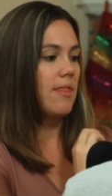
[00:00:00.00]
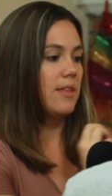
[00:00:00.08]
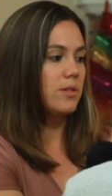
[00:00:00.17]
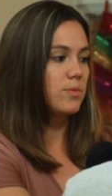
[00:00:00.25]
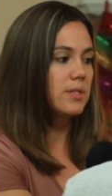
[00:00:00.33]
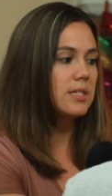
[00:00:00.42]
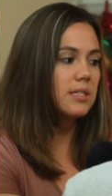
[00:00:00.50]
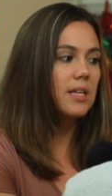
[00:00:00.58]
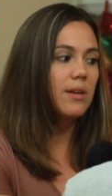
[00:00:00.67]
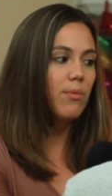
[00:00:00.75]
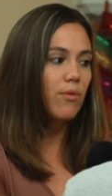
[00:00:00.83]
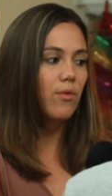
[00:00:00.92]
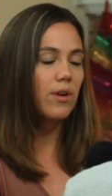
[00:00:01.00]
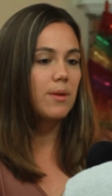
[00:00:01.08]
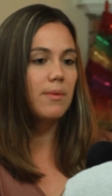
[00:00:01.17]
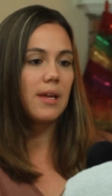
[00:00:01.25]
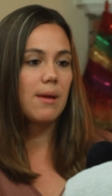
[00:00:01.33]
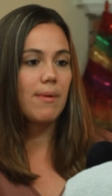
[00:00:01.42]
this was his life before
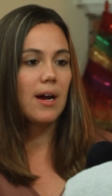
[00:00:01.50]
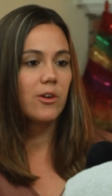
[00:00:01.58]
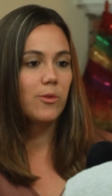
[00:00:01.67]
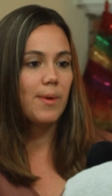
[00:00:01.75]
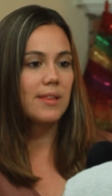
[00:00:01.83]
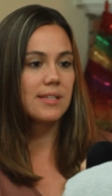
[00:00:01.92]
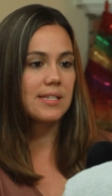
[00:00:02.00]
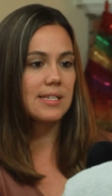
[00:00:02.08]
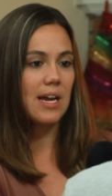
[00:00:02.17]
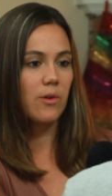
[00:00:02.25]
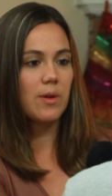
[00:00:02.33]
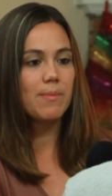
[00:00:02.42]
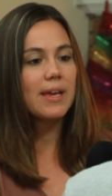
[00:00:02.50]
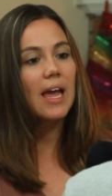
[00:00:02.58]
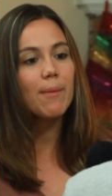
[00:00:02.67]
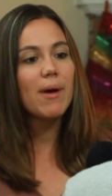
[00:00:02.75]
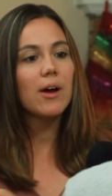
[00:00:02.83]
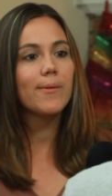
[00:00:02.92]
he became Aquaman. This is how he
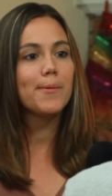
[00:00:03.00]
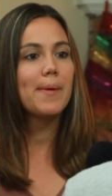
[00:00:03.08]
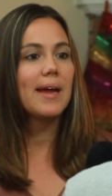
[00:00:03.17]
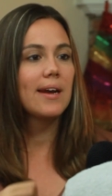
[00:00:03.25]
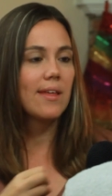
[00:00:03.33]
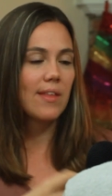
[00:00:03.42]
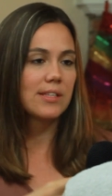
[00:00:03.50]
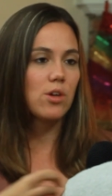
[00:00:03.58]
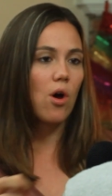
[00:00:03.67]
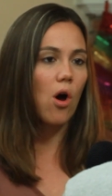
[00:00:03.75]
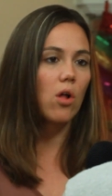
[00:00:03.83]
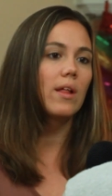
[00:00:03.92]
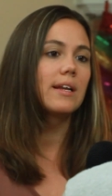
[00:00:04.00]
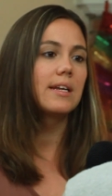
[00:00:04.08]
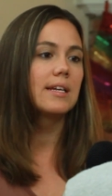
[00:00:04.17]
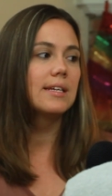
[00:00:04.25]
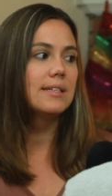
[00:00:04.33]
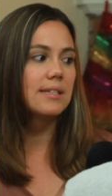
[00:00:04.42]
became Aquaman. And that's all I
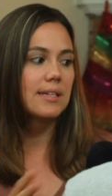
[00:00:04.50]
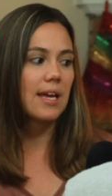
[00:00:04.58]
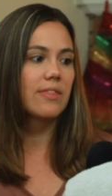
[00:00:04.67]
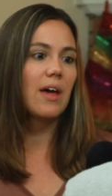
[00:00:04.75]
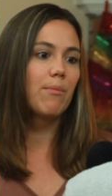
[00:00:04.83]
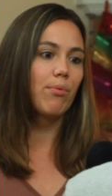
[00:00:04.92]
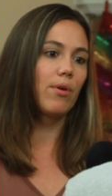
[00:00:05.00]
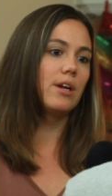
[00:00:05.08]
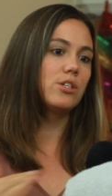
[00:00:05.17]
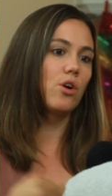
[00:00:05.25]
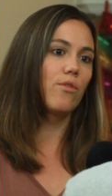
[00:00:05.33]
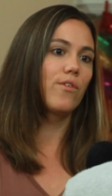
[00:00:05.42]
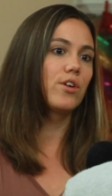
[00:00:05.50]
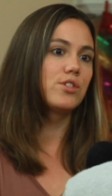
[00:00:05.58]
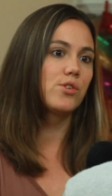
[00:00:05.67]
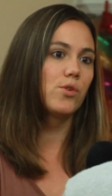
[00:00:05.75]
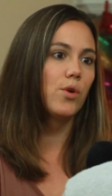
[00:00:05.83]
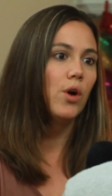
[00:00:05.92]
needed to get that bridge over
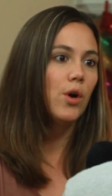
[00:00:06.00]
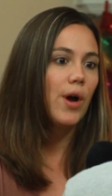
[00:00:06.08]
to